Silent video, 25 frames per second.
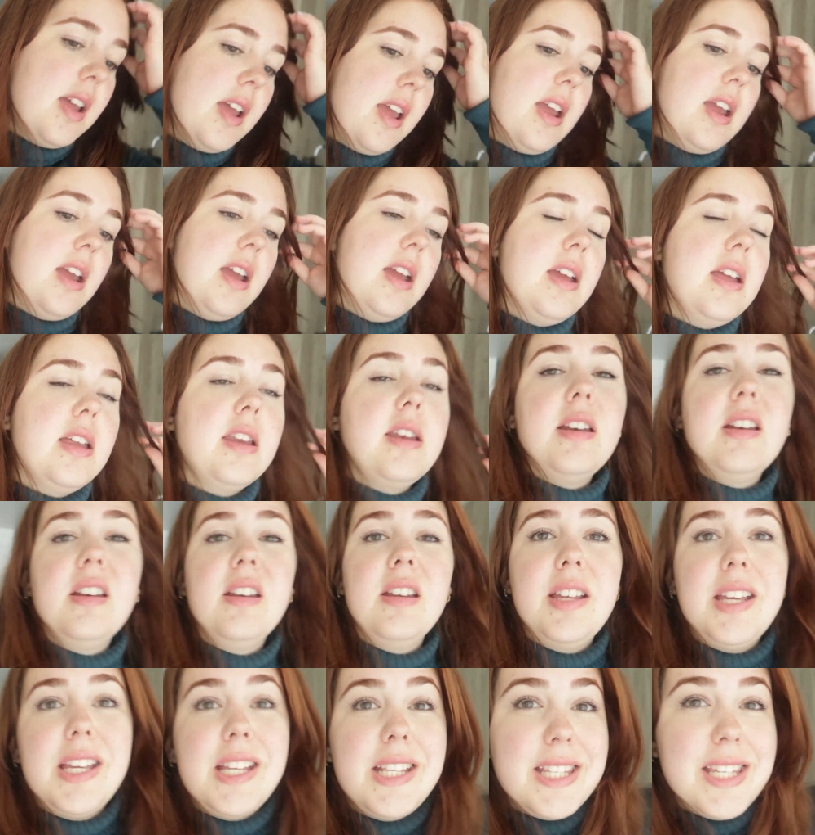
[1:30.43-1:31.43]

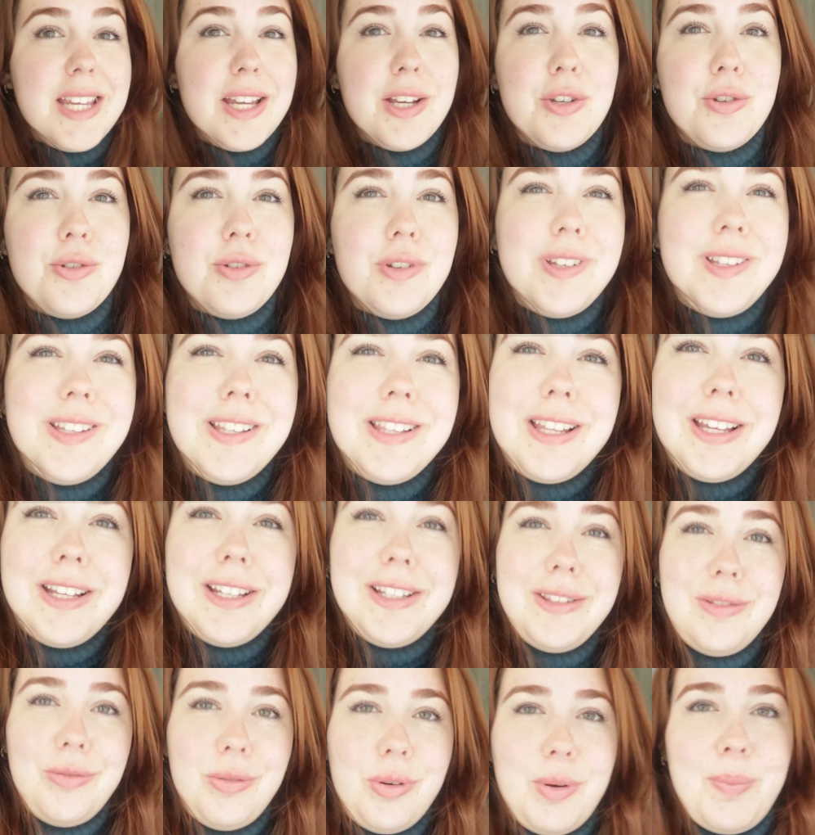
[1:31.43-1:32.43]
and it's actually
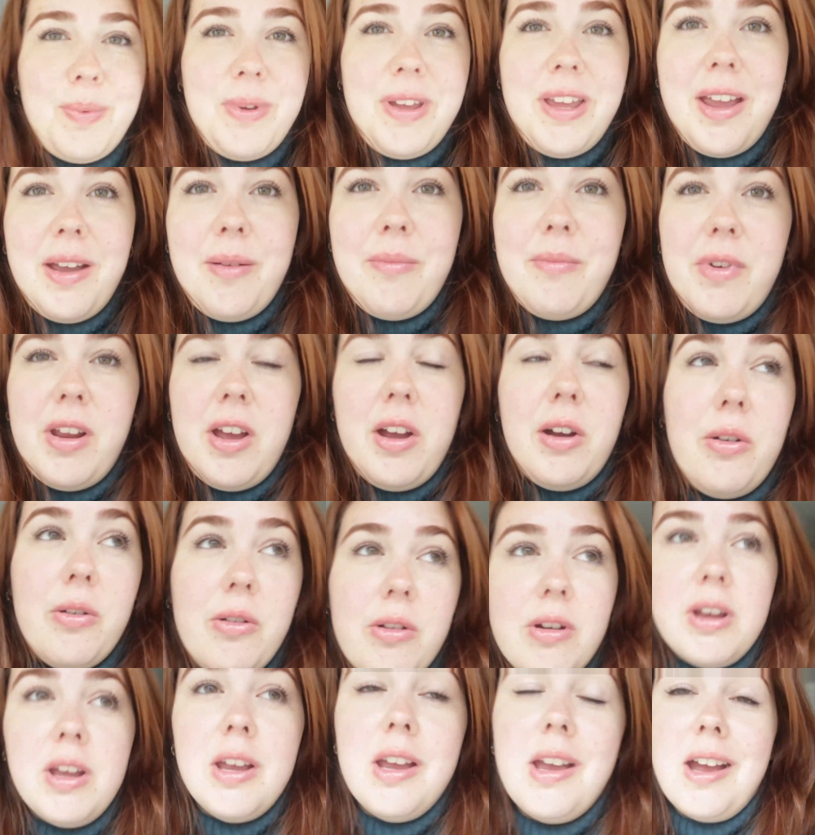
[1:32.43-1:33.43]
like 3 PM
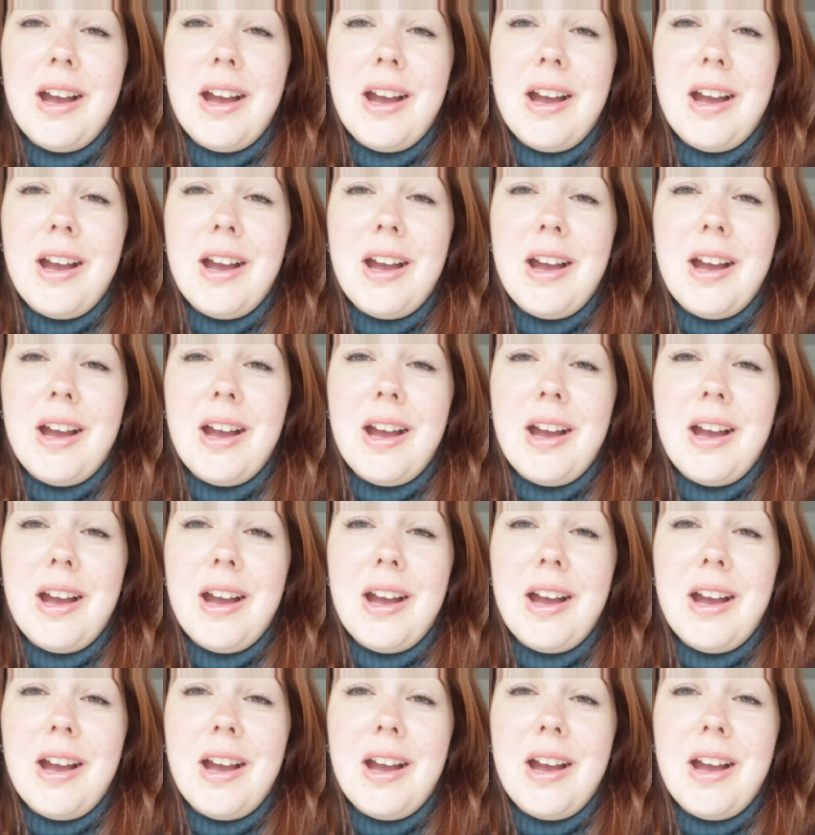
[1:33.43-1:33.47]
now.